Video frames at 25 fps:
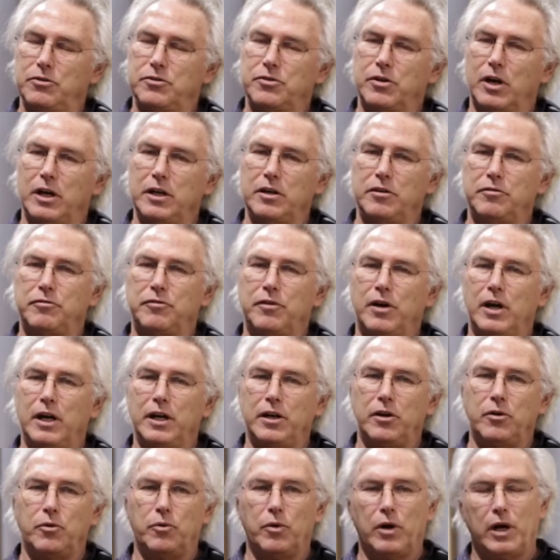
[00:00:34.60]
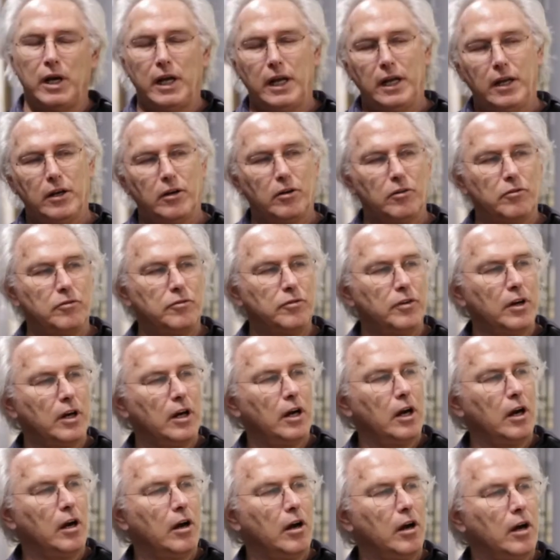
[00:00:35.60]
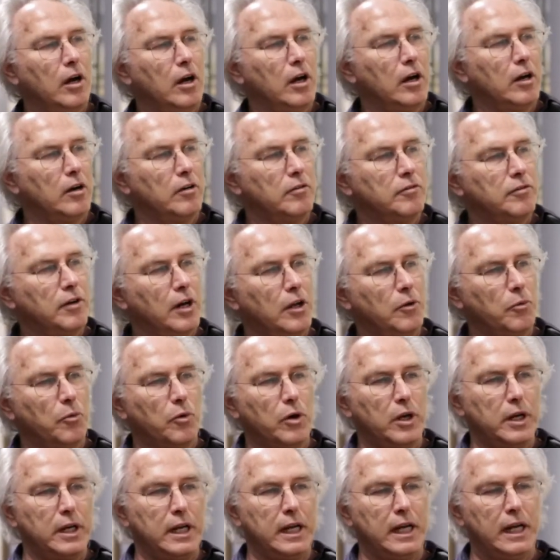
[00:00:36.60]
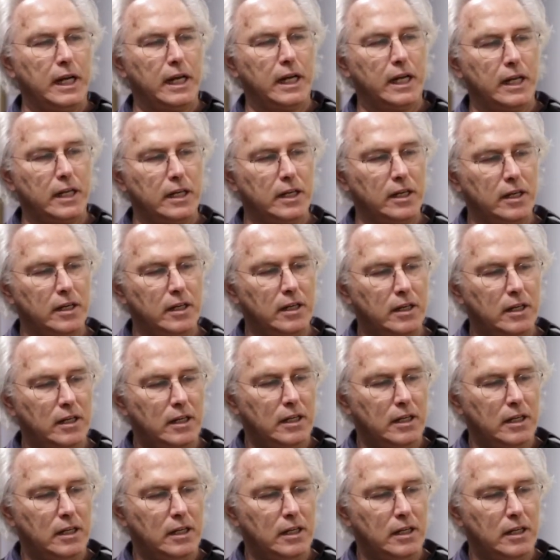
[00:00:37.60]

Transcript: was trying to find a way of on one hand,